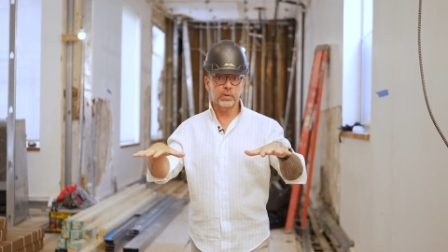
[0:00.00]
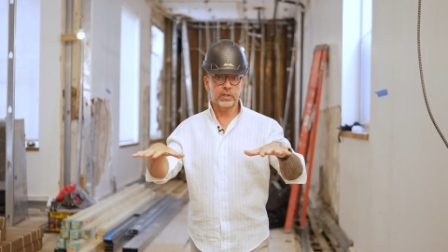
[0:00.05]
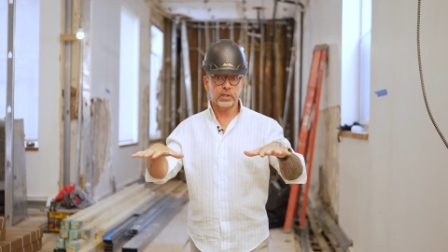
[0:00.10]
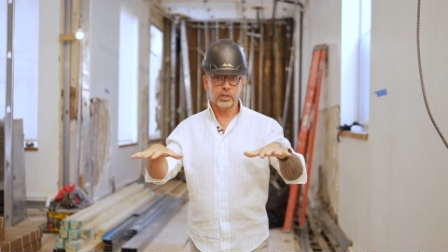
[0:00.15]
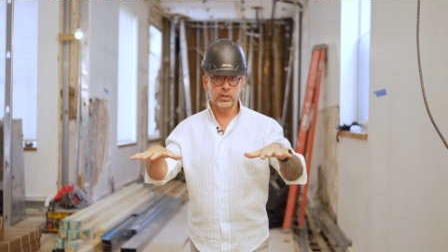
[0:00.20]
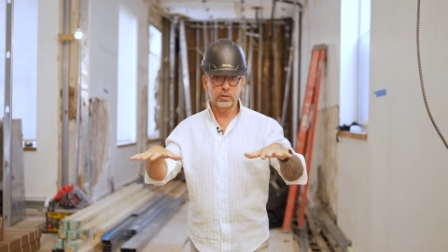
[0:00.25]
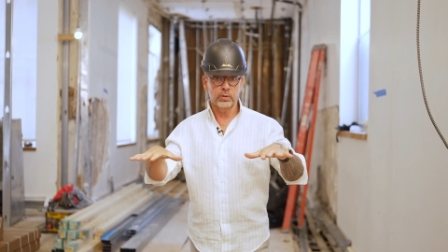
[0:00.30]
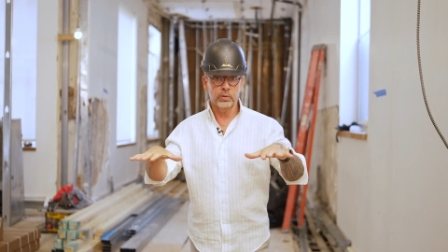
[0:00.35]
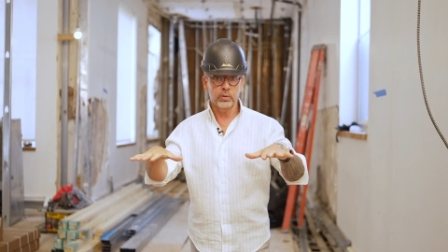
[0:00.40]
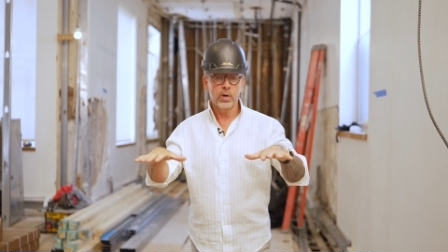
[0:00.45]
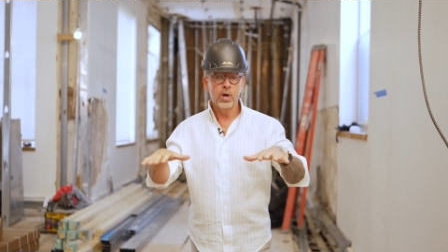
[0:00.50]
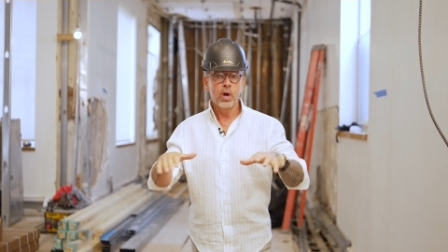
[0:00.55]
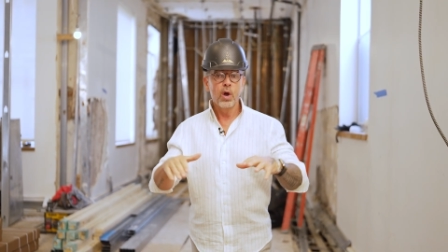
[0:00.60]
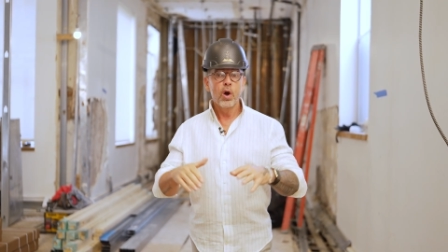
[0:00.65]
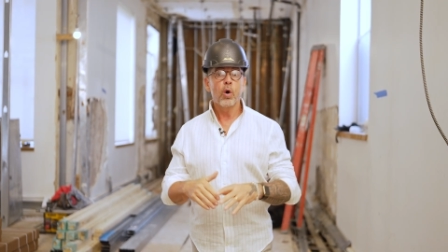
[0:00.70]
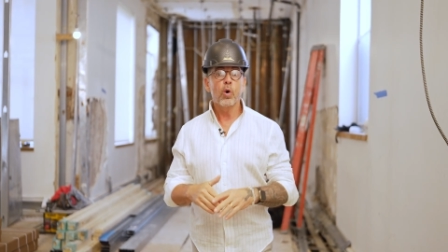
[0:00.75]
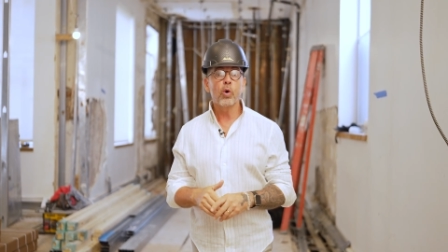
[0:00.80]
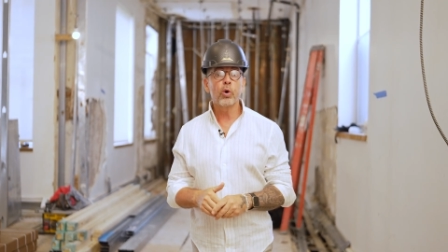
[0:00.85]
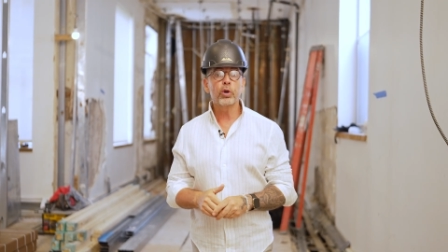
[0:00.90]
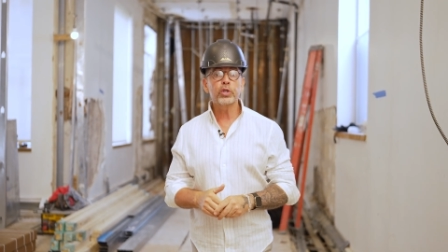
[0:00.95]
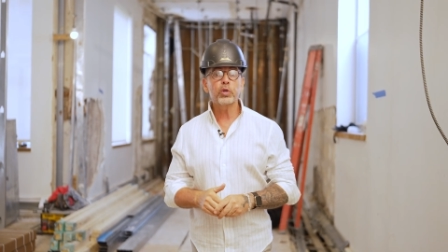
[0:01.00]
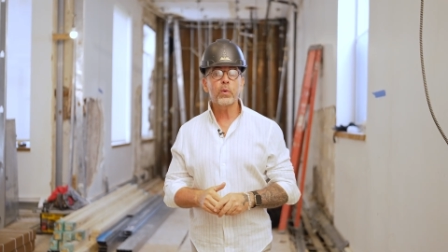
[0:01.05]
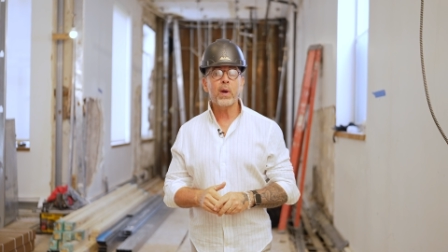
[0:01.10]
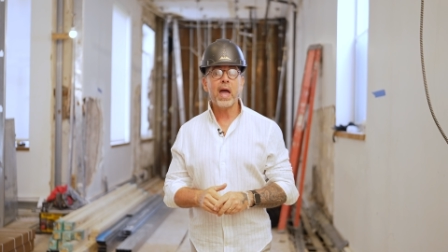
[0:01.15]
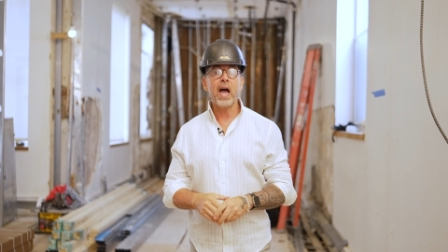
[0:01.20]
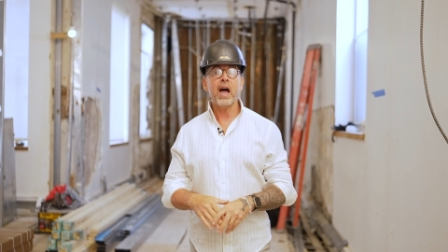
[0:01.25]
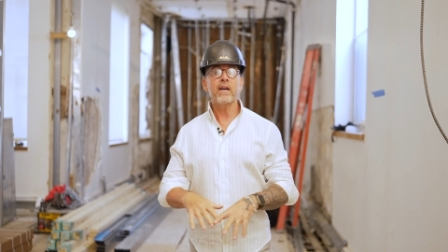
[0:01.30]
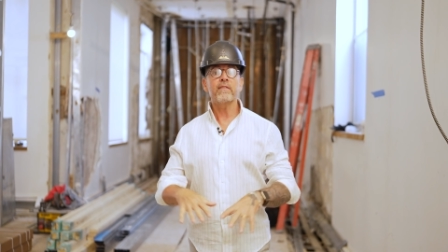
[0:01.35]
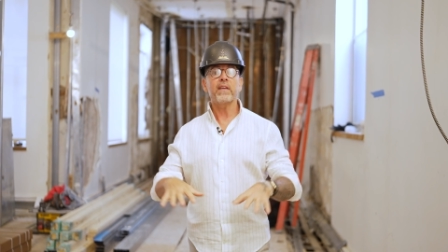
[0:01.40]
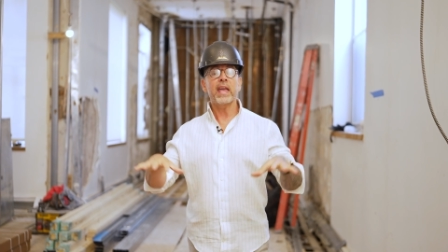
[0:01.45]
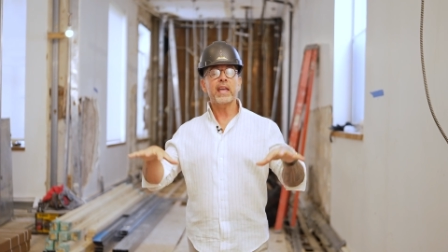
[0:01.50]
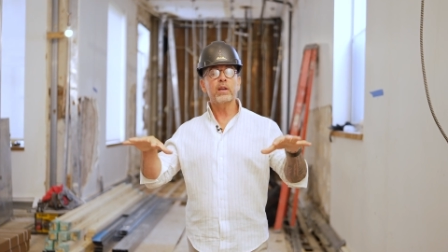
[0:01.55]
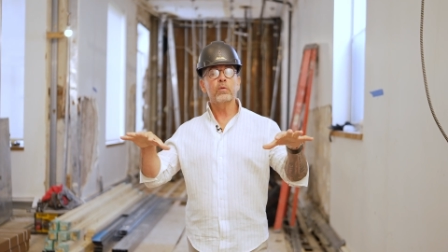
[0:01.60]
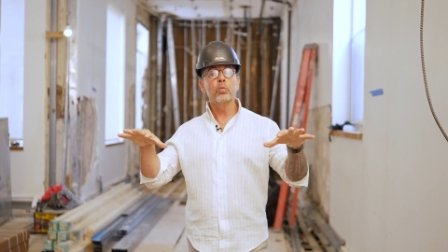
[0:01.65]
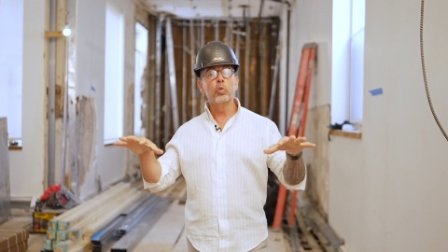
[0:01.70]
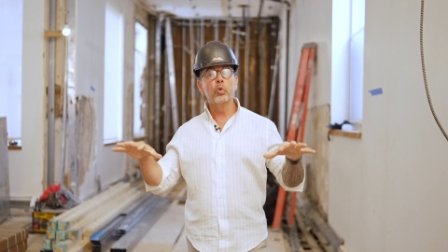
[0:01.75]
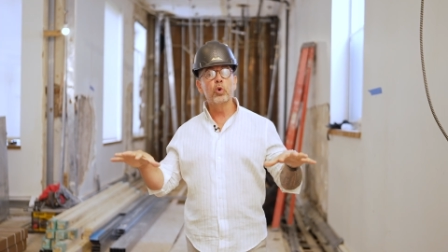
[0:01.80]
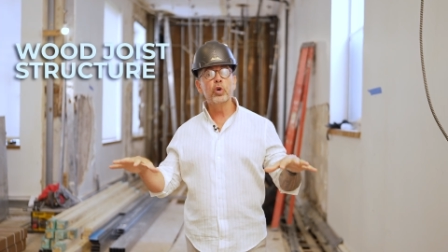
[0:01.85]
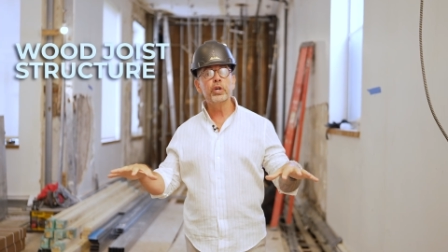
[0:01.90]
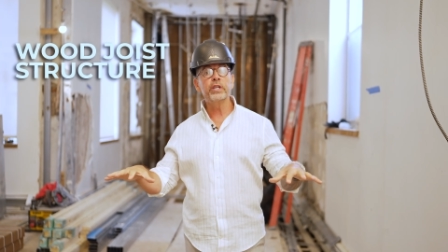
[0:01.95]
with glue, or you have a
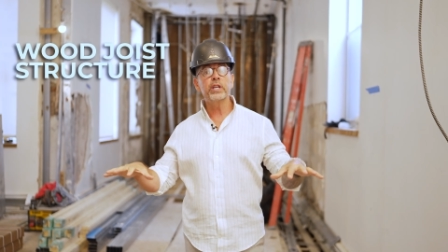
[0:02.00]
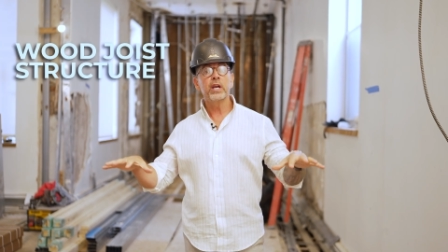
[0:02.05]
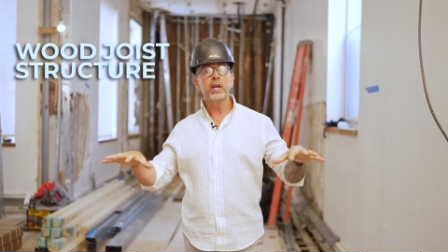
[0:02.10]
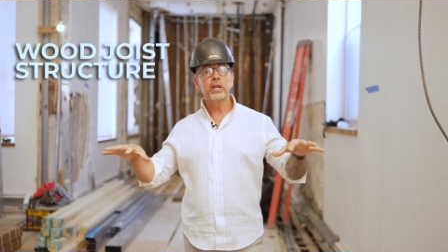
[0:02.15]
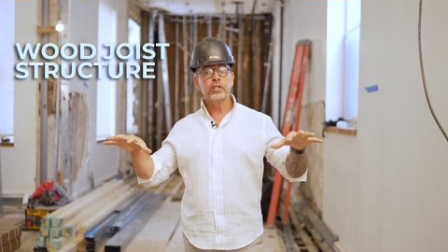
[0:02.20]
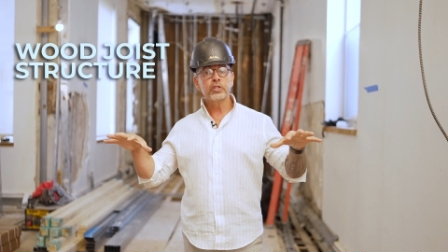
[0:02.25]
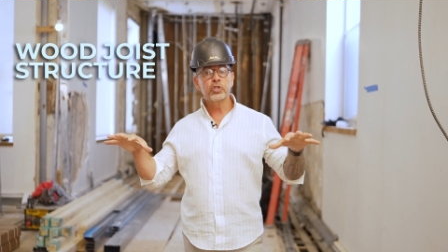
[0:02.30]
wood